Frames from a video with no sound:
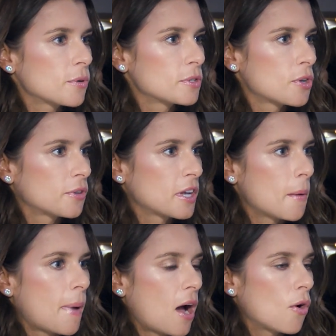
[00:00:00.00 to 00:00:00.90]
It was only
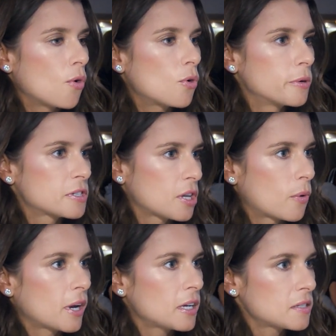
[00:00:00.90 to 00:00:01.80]
about who was the
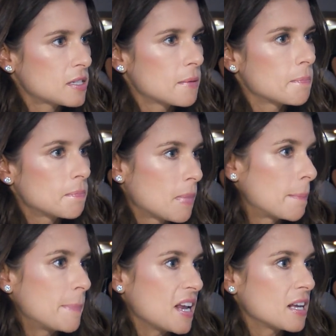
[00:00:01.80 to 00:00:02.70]
quickest
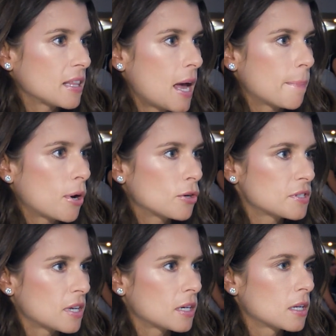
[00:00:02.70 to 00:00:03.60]
and being that
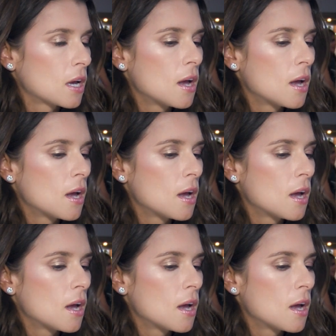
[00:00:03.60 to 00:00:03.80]
person,